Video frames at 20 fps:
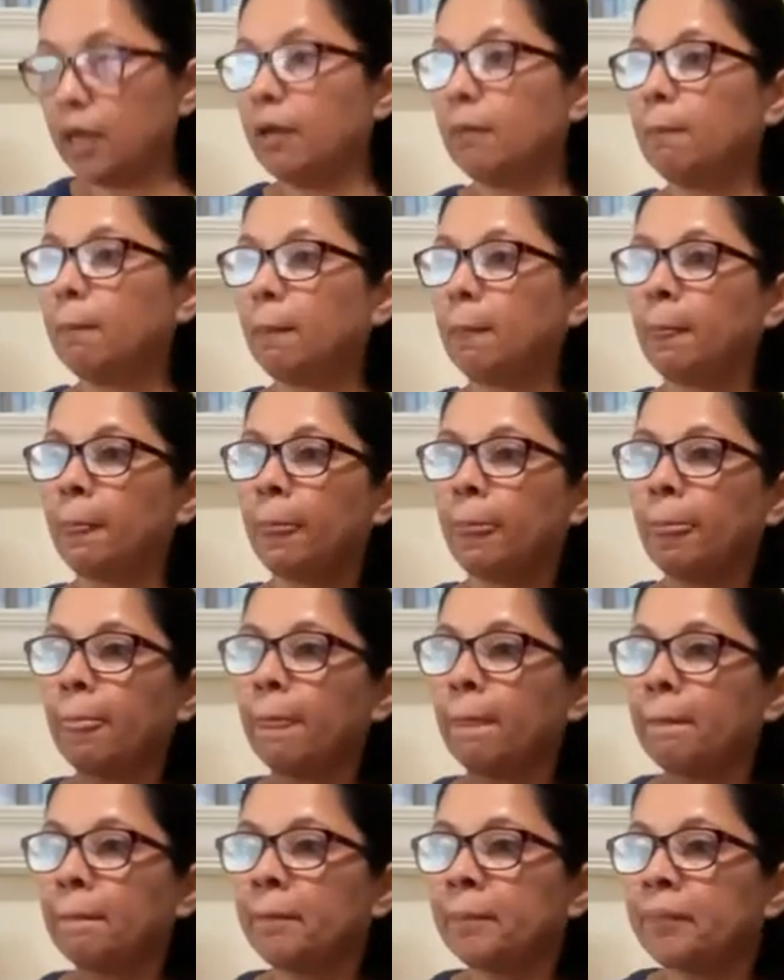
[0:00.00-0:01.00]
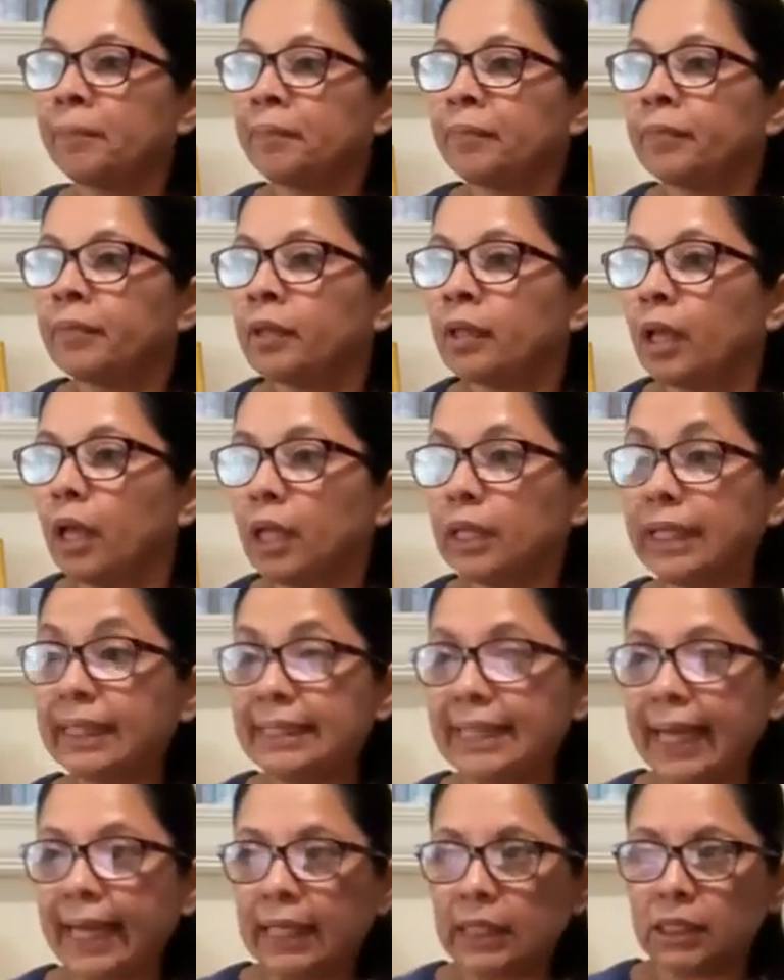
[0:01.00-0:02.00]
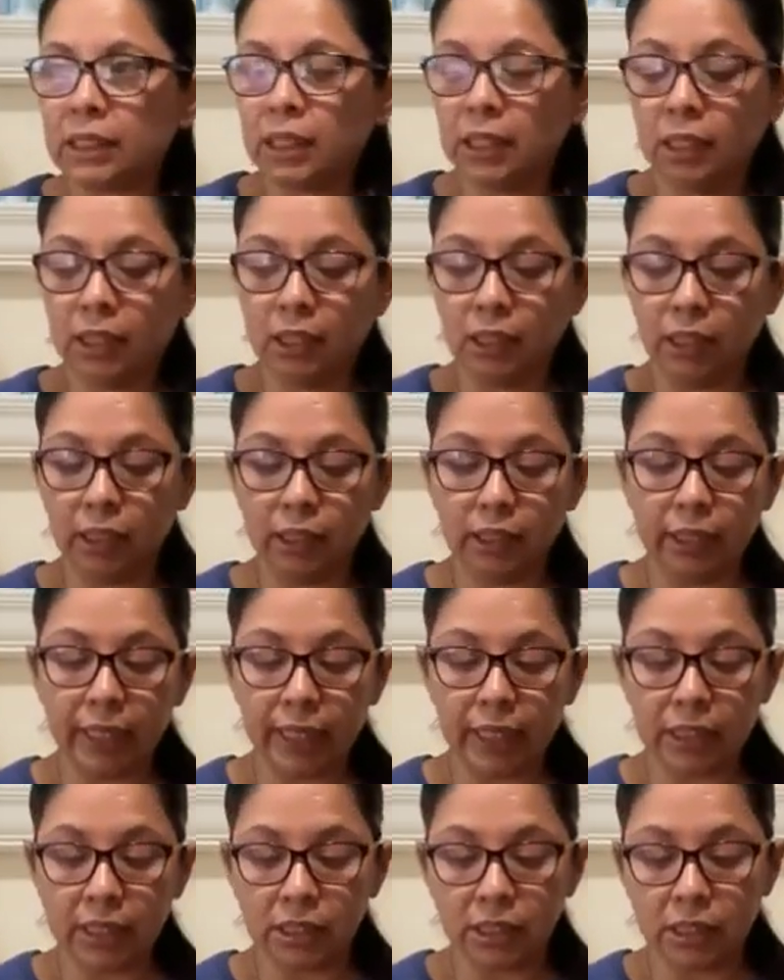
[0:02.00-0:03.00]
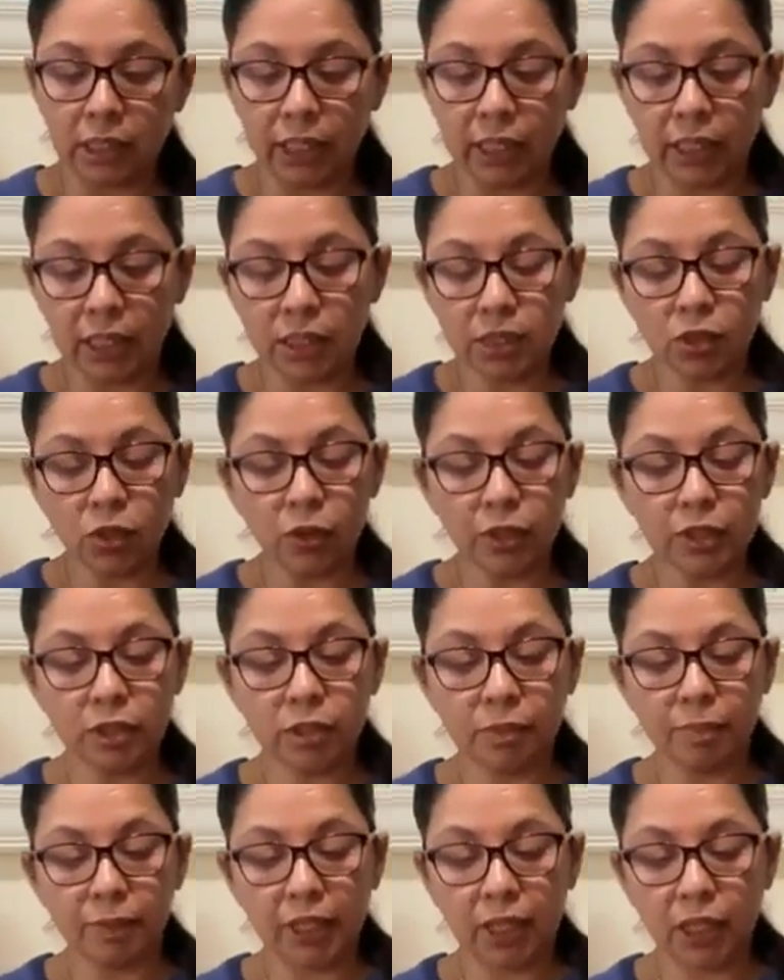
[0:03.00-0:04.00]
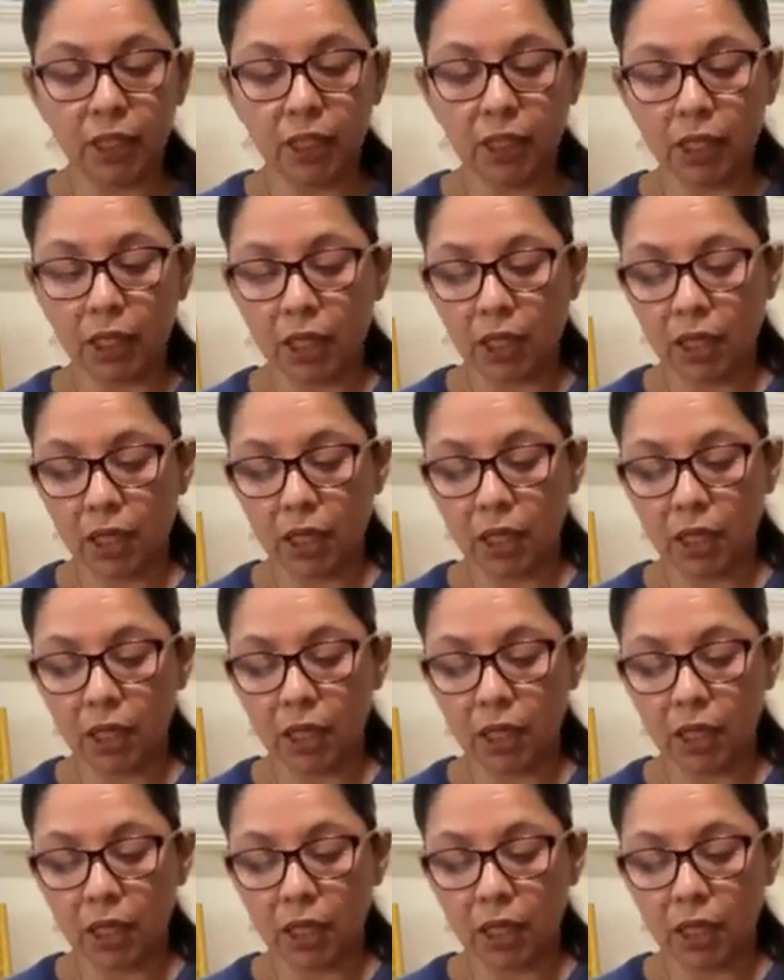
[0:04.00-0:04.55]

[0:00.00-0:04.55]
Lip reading: okay. The date. Yes, it is going to be